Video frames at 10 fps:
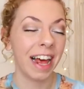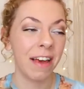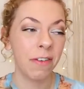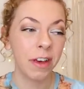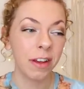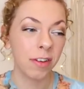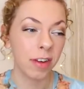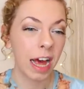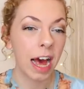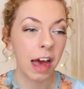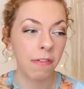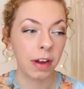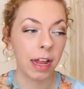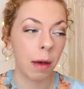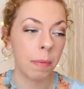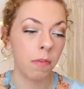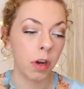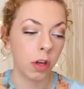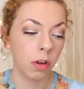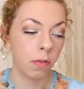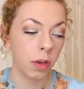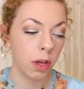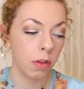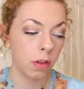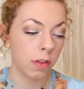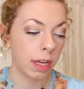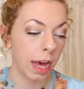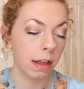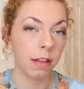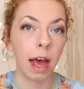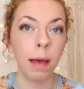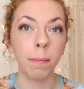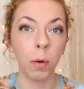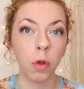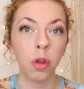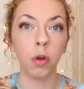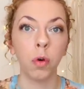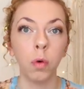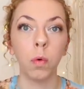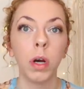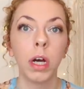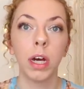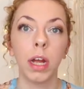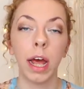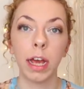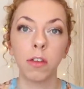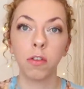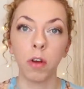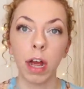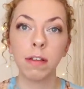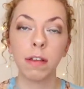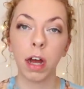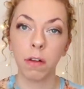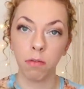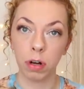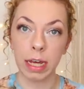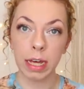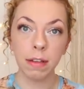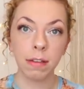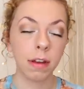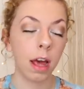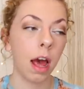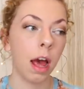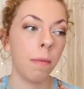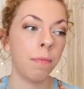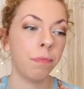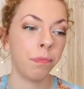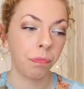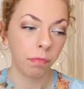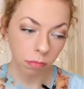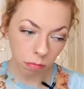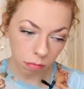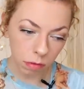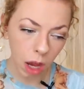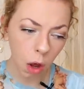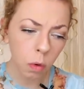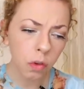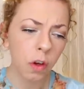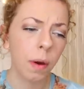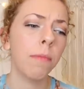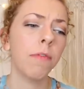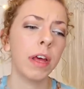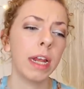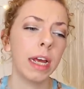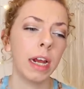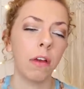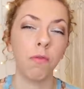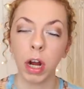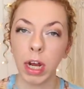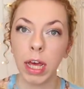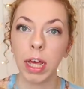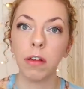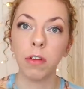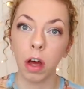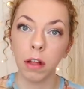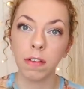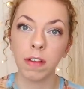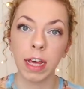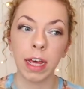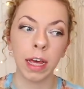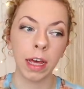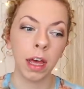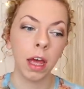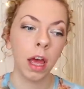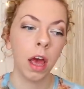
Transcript: like if you can do that i feel like that'd be really good for you just to get that emotional like stress kind of released um also i'm feeling like running dancing